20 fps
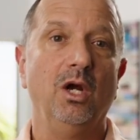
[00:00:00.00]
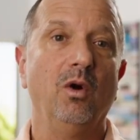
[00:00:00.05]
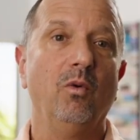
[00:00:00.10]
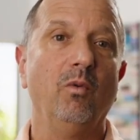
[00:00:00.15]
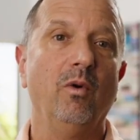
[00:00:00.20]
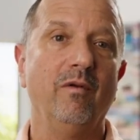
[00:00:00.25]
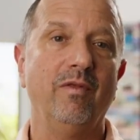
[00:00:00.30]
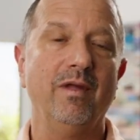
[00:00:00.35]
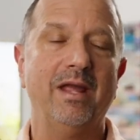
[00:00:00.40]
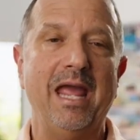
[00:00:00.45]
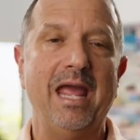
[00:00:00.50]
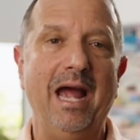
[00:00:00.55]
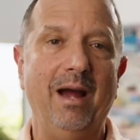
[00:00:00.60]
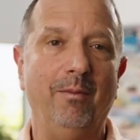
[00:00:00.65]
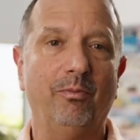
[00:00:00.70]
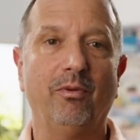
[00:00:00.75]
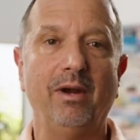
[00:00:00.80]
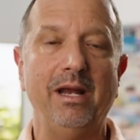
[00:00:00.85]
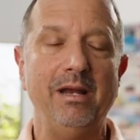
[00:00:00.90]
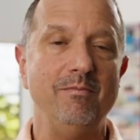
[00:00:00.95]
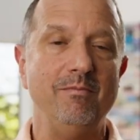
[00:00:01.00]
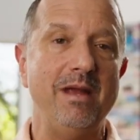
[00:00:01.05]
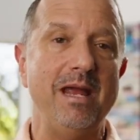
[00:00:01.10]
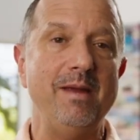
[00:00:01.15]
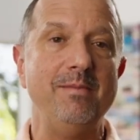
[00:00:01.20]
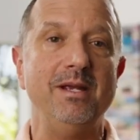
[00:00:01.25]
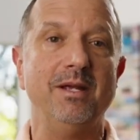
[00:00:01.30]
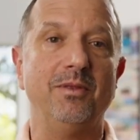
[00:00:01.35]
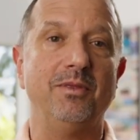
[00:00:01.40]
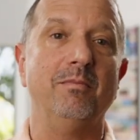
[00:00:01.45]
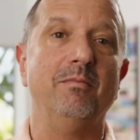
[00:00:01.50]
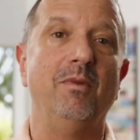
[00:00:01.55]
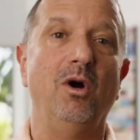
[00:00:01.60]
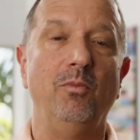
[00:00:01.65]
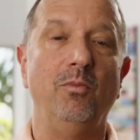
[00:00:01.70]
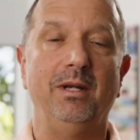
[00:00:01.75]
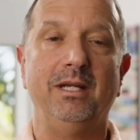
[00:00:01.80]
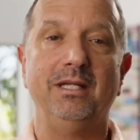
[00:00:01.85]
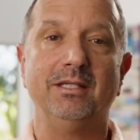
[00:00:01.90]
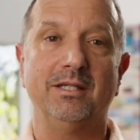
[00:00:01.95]
where the cap rate maybe at the
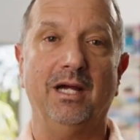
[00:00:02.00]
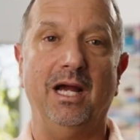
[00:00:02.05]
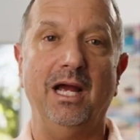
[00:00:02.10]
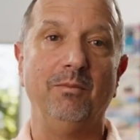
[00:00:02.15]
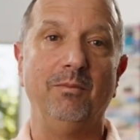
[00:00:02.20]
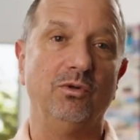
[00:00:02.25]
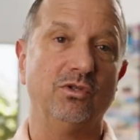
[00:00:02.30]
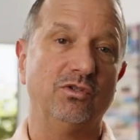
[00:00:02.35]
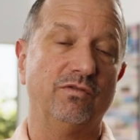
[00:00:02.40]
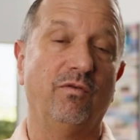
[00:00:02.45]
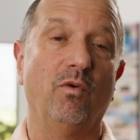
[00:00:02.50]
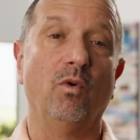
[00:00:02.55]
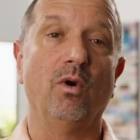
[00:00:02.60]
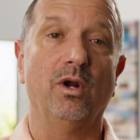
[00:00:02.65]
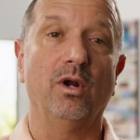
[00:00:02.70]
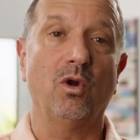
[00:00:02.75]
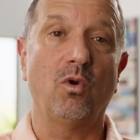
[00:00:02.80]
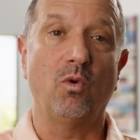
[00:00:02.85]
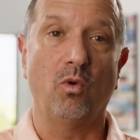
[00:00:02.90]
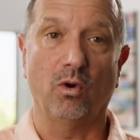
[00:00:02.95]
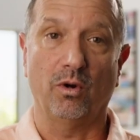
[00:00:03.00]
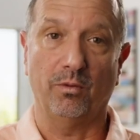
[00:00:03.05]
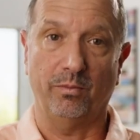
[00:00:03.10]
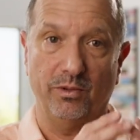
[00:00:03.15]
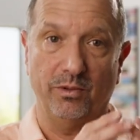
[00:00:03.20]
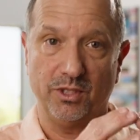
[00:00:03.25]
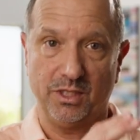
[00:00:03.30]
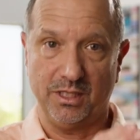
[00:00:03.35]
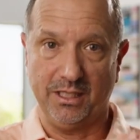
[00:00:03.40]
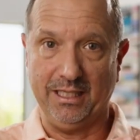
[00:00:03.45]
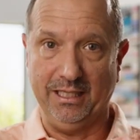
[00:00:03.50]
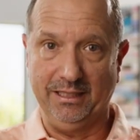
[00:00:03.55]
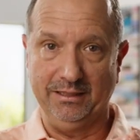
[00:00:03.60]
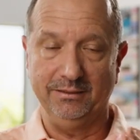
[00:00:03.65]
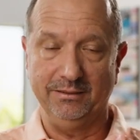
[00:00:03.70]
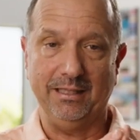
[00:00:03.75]
moment in time was 4.25%.